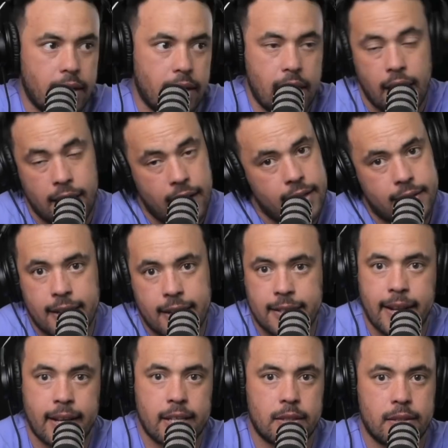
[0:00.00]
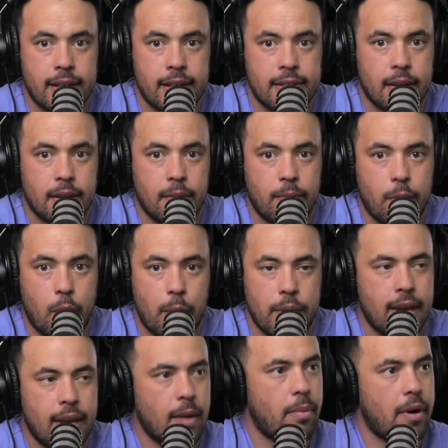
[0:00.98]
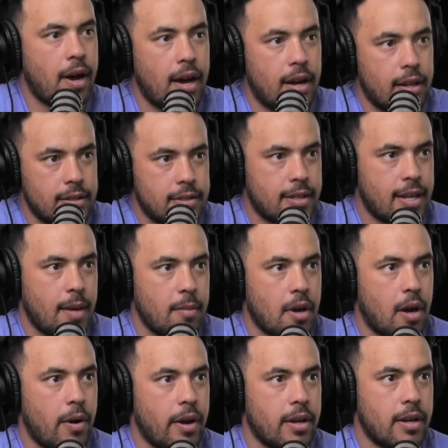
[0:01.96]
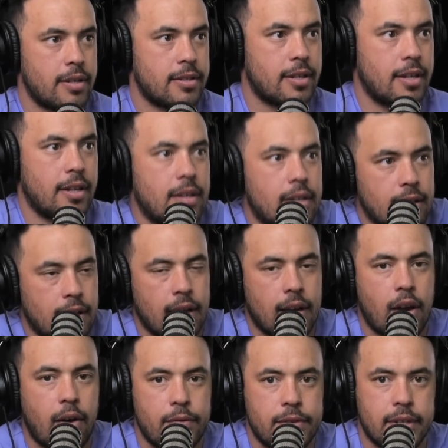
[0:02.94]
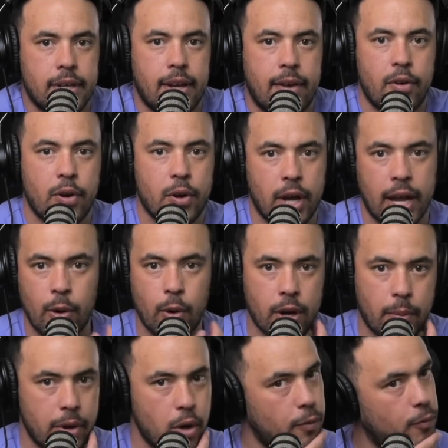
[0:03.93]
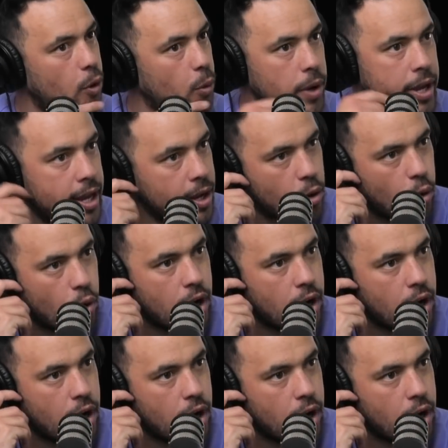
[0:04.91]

Yeah, and that's a probably key part is keep going, isn't it? Like obviously anyone can be good for a week or a